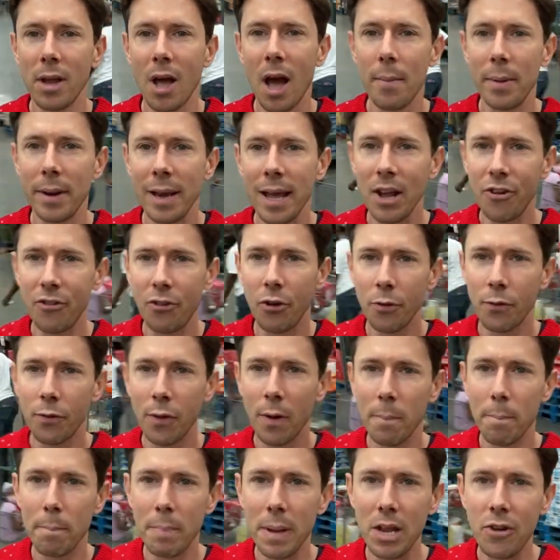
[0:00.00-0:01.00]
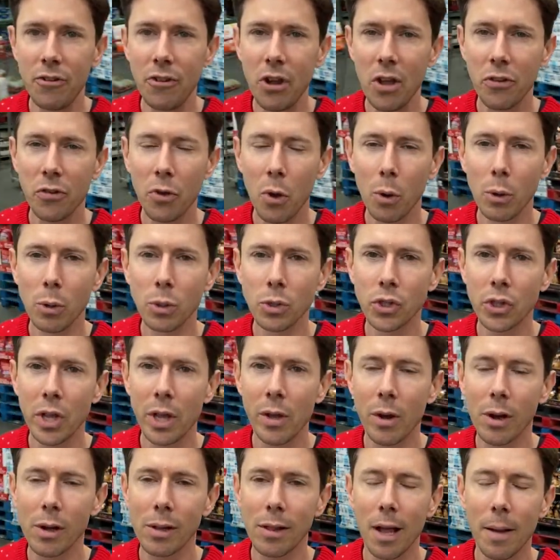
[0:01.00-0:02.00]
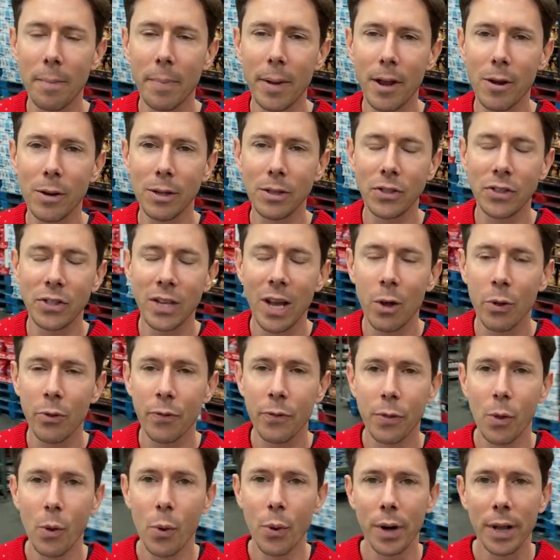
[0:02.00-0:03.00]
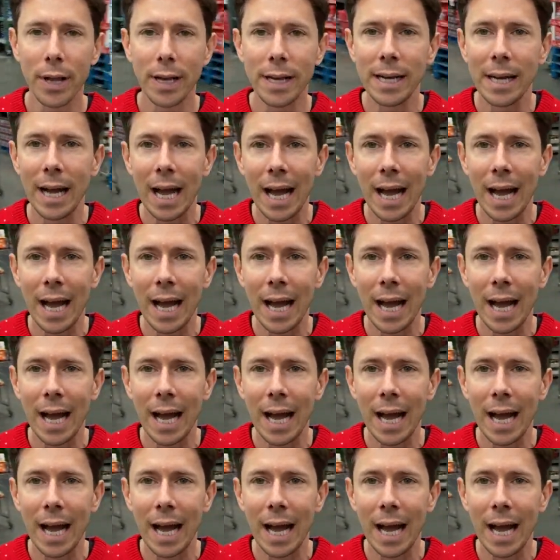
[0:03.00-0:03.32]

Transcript: coming at you from B J's Wholesale Club here in South Florida.